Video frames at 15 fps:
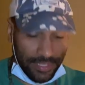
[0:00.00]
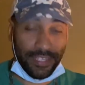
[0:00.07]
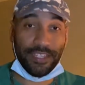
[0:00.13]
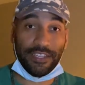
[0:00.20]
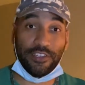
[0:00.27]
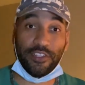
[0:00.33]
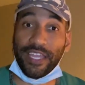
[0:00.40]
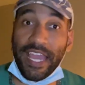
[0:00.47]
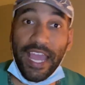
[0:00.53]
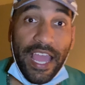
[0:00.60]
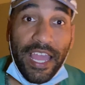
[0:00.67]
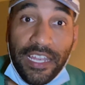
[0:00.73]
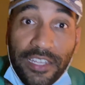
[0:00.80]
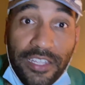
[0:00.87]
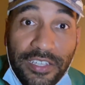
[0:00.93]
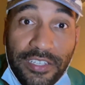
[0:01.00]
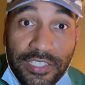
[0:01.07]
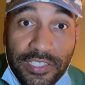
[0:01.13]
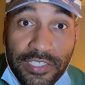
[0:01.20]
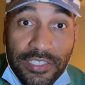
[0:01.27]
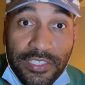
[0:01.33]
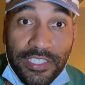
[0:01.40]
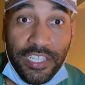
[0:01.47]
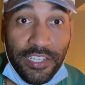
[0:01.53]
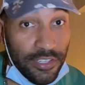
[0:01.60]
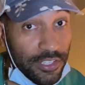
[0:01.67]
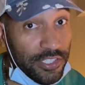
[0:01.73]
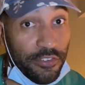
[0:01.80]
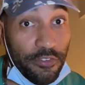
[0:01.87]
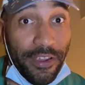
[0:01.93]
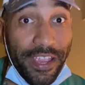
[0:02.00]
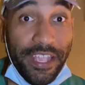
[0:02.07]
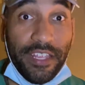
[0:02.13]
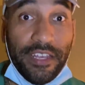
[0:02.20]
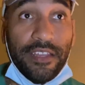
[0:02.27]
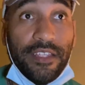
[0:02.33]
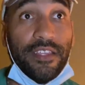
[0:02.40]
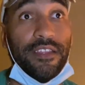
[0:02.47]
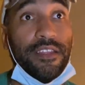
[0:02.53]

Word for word: Look at how it looks. It looks great.